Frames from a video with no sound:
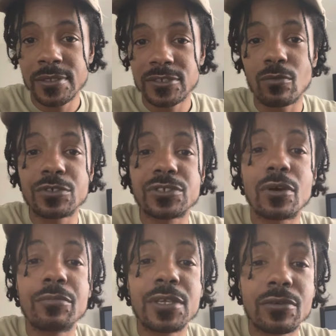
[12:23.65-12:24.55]
So what's
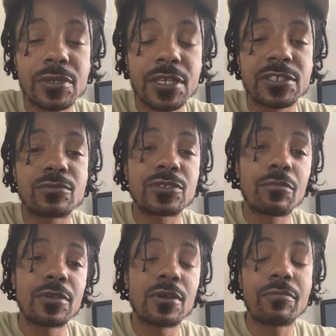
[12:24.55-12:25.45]
gonna be your niche? What's
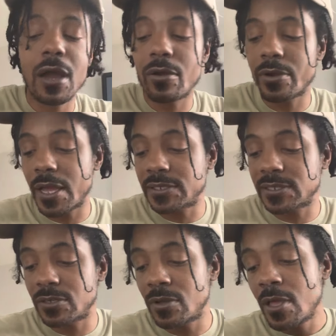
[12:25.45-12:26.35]
gonna be your power, right?
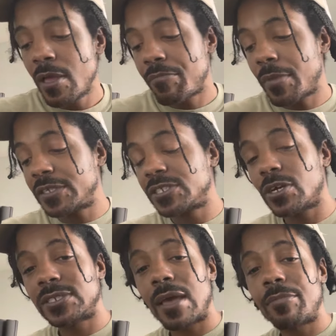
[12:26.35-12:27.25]
So make sure
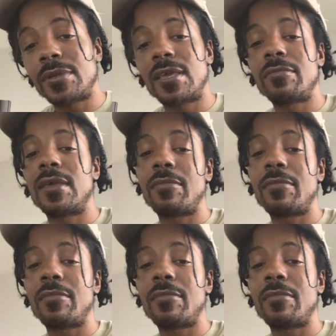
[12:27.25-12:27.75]
y'all tapping in, man.